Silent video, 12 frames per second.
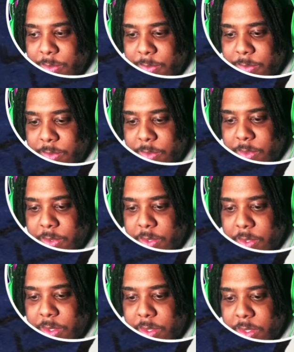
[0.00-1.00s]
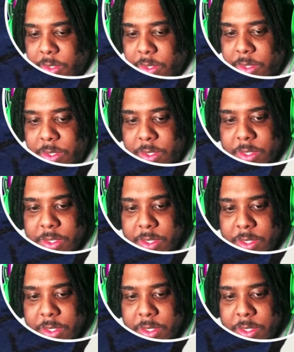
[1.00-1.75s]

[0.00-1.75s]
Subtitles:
(silence)